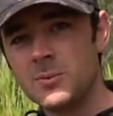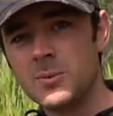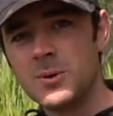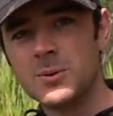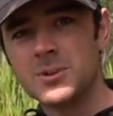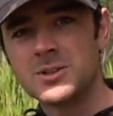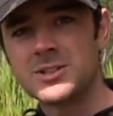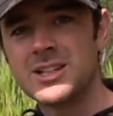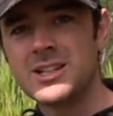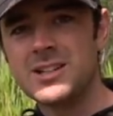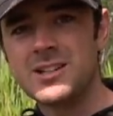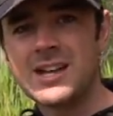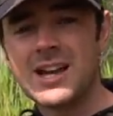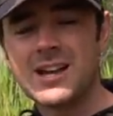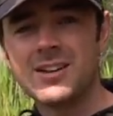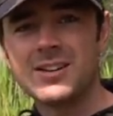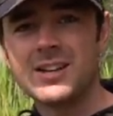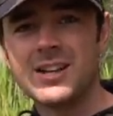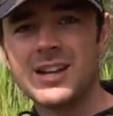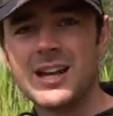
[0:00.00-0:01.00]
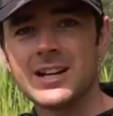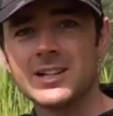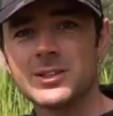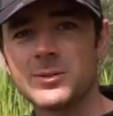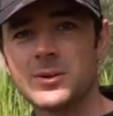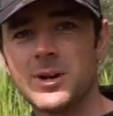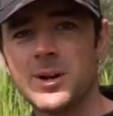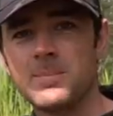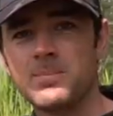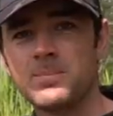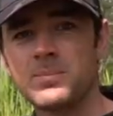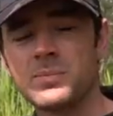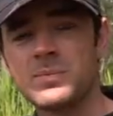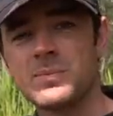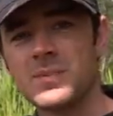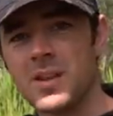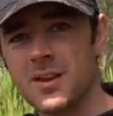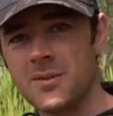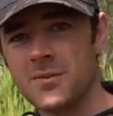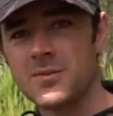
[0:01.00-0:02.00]
we will see you again on the next one
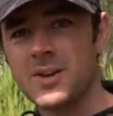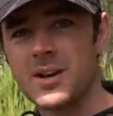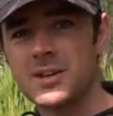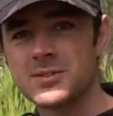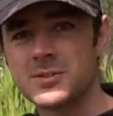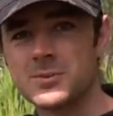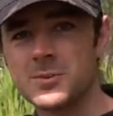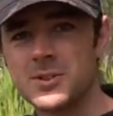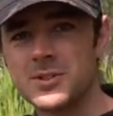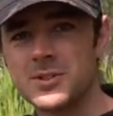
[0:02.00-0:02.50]
and thanks for